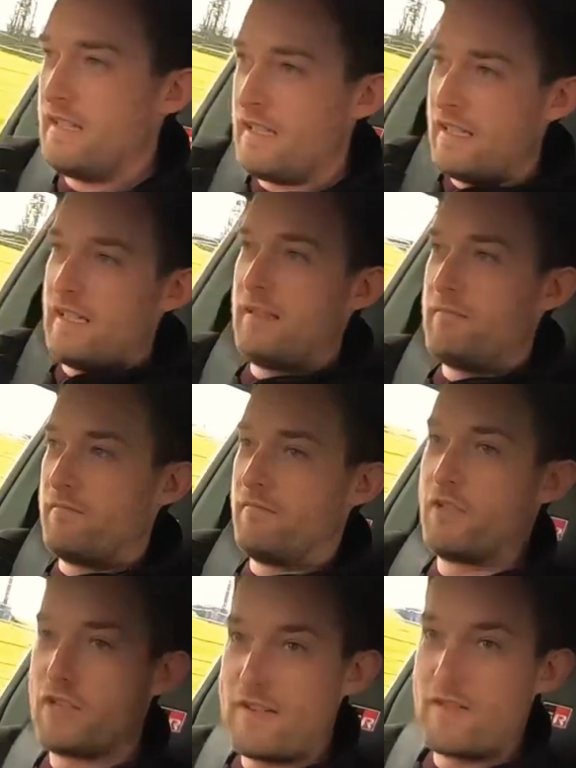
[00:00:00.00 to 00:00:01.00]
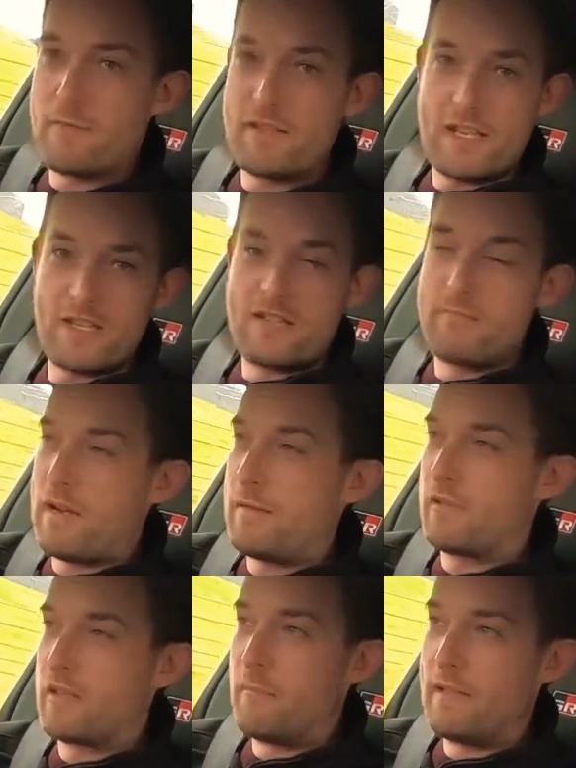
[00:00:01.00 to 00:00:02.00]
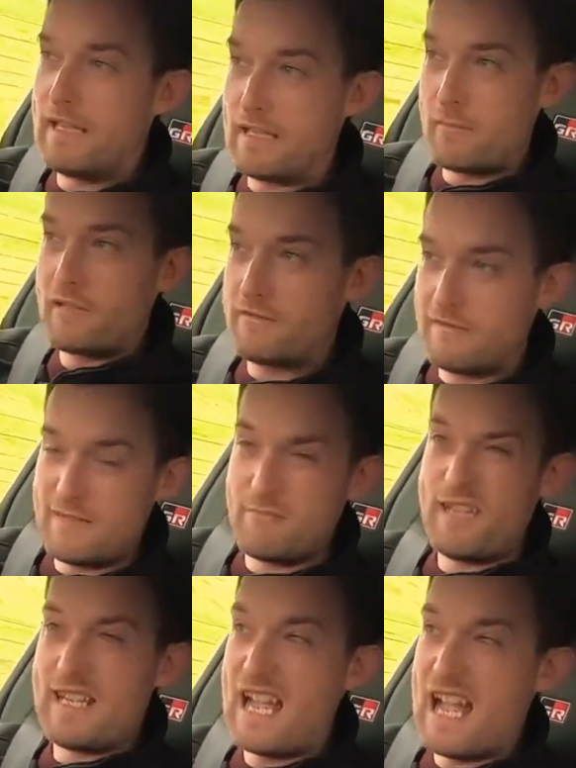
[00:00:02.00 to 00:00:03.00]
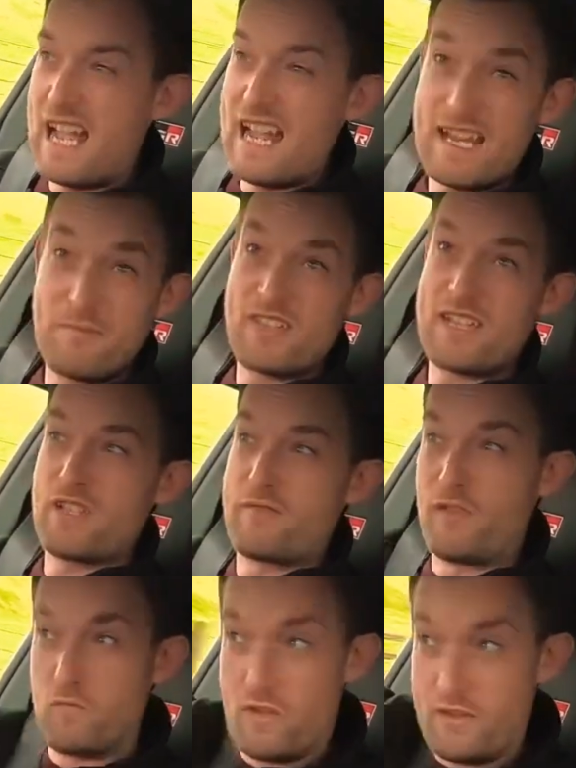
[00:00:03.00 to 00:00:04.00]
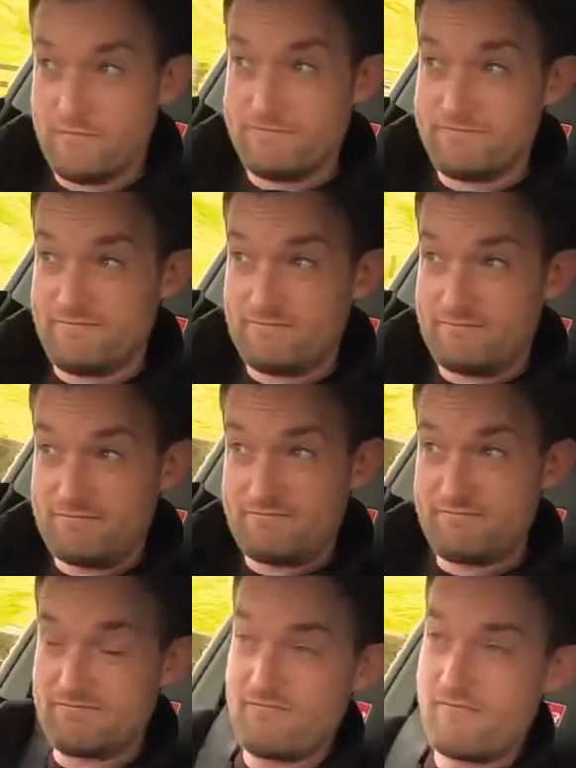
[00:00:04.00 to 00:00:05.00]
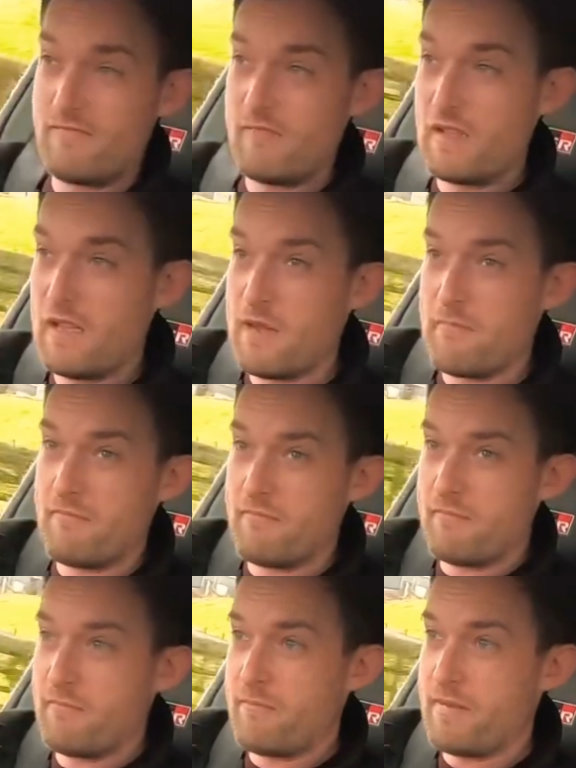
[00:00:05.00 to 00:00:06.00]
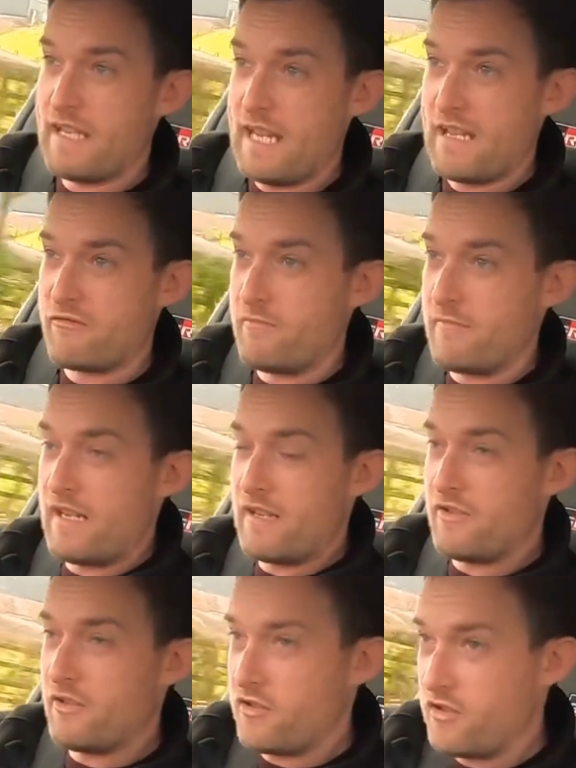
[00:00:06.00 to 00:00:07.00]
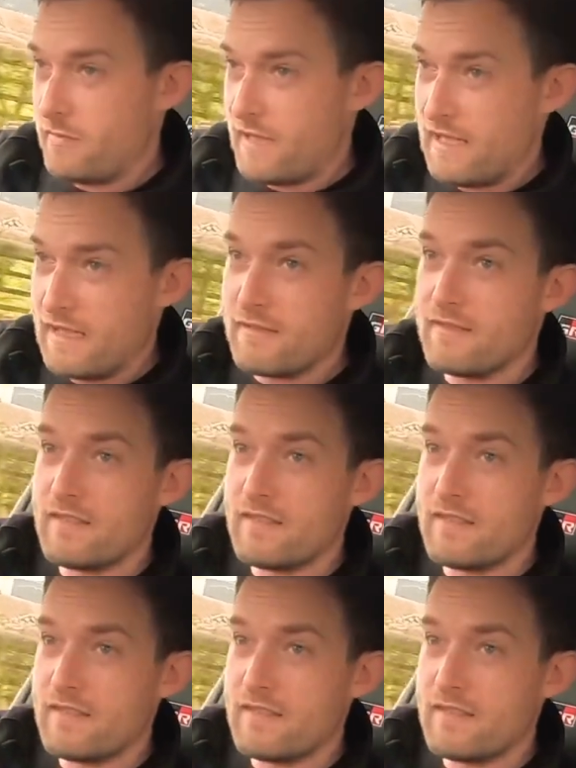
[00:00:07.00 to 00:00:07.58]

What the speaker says: The driving position, people complaining about it being high. I'm 6'1". Bit of headroom there, not too bad.